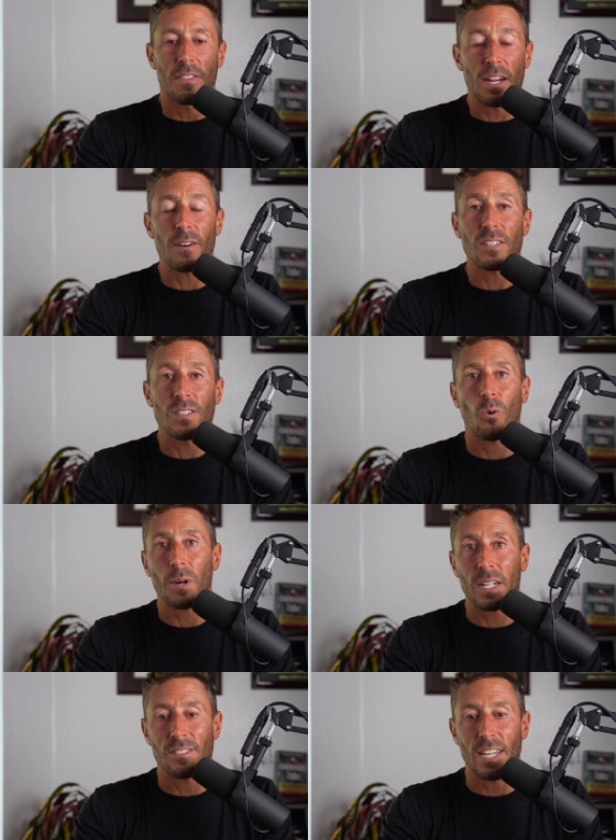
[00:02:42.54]
There is an
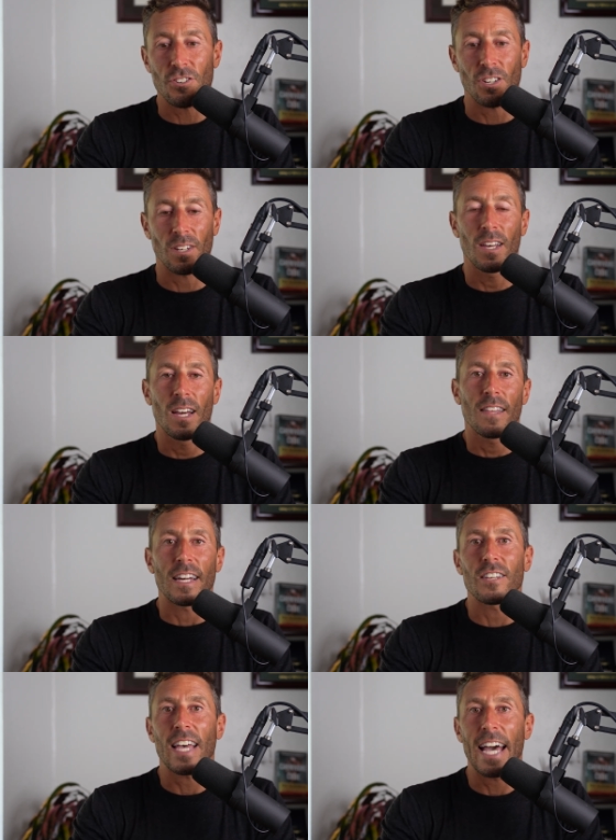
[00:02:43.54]
organization
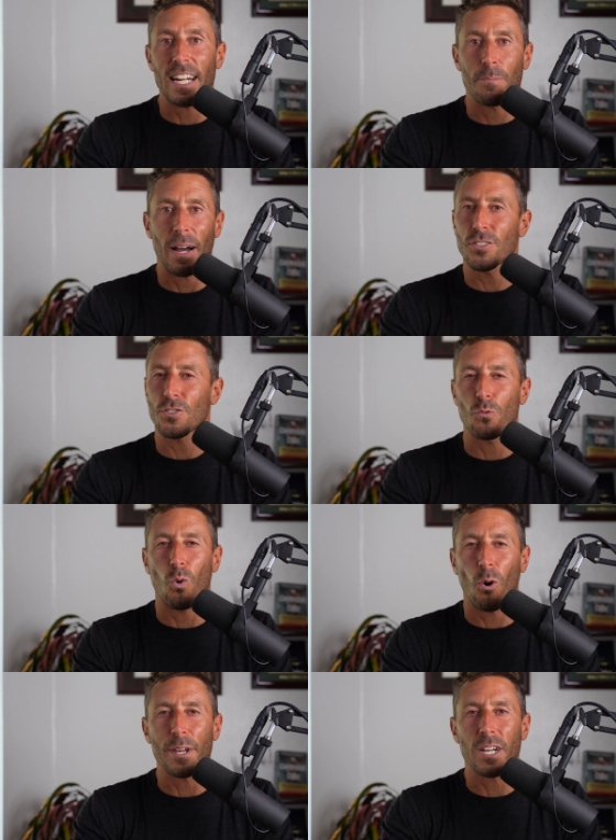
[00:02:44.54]
that is headed by Sir
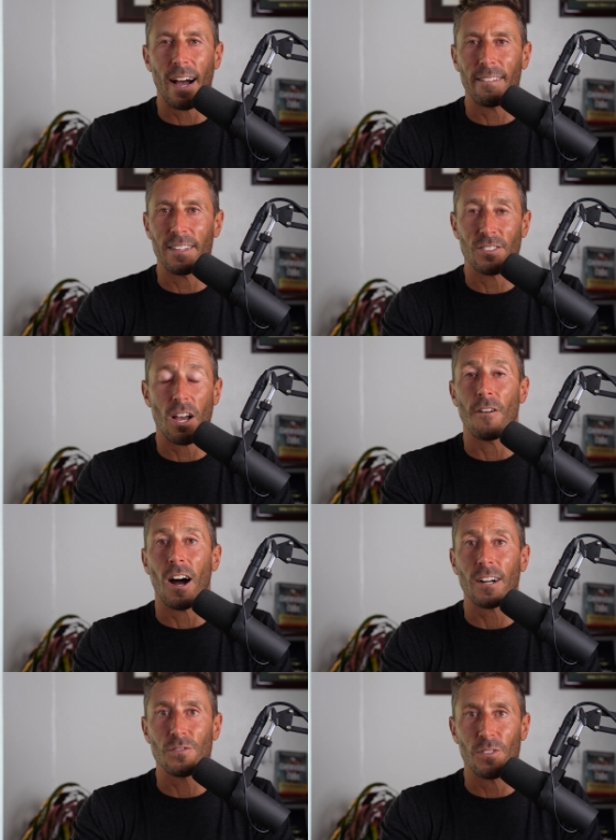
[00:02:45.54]
Rory Collins of
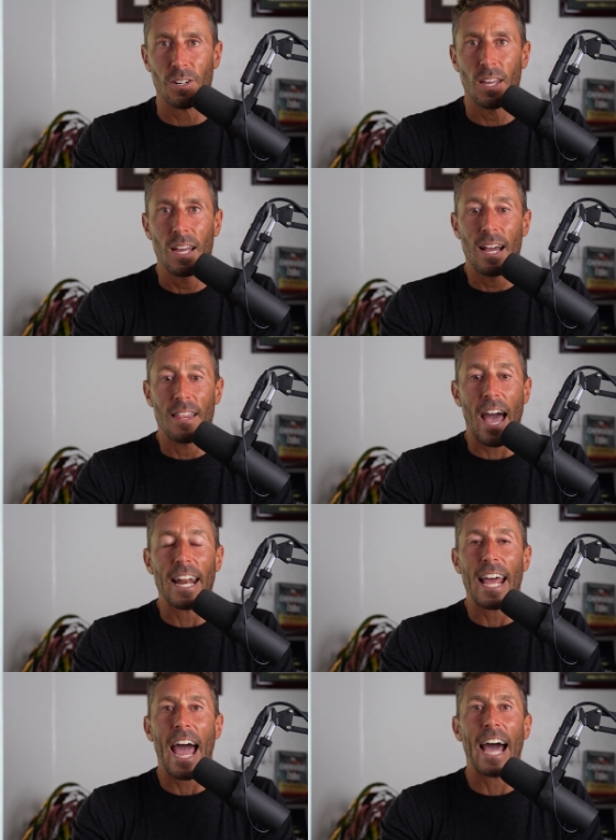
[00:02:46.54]
Oxford
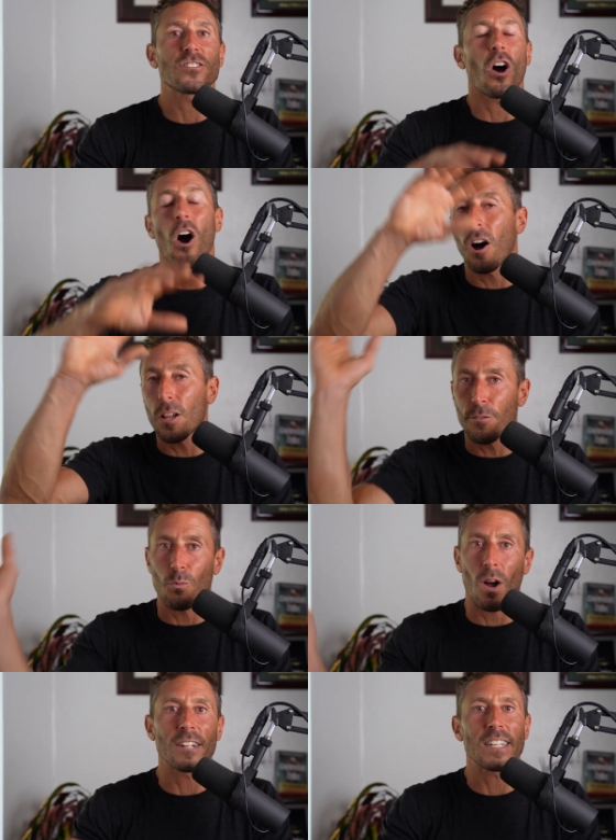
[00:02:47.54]
that has all of the
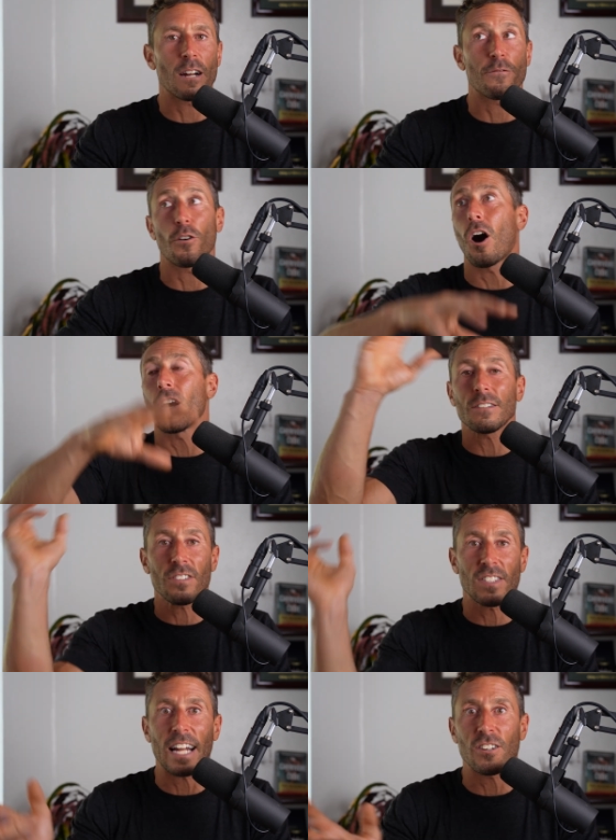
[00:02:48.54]
raw data for all of
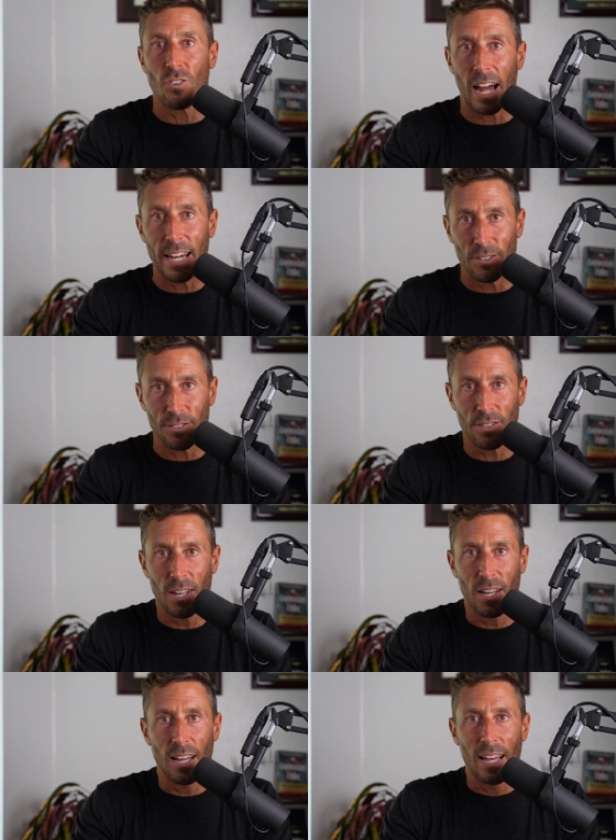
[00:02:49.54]
the statin trials.
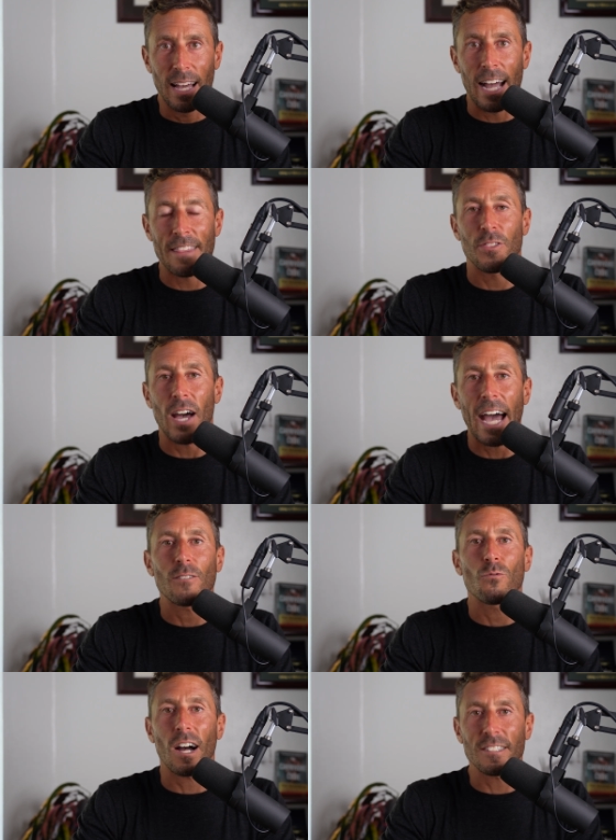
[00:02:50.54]
And
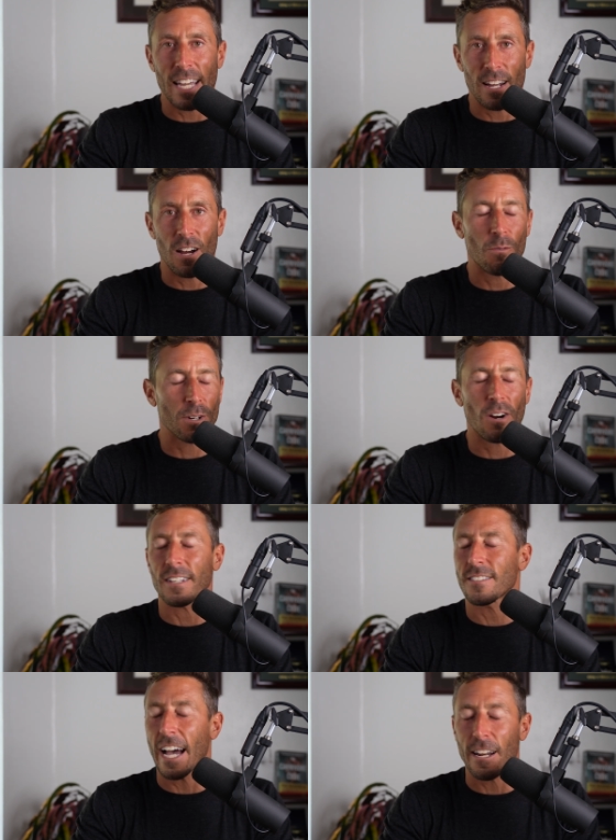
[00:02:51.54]
that raw data
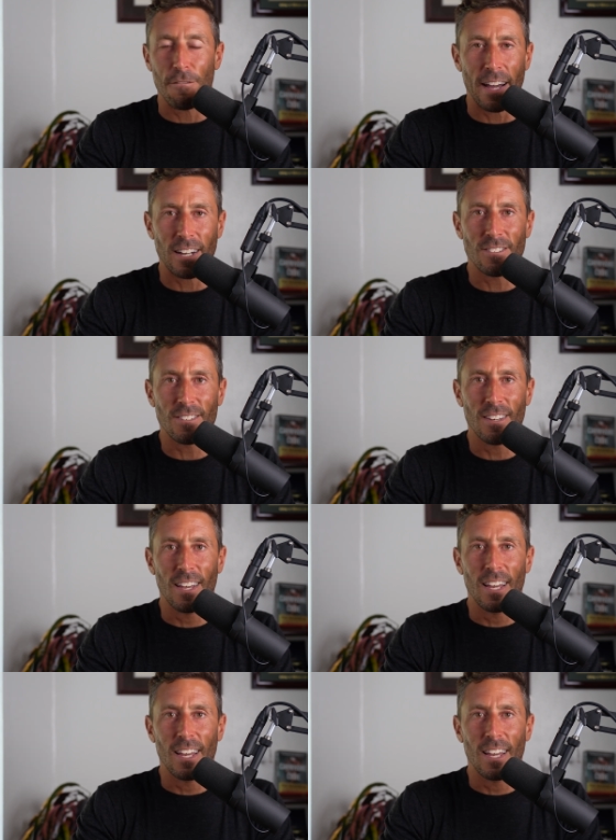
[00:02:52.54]
regarding side effects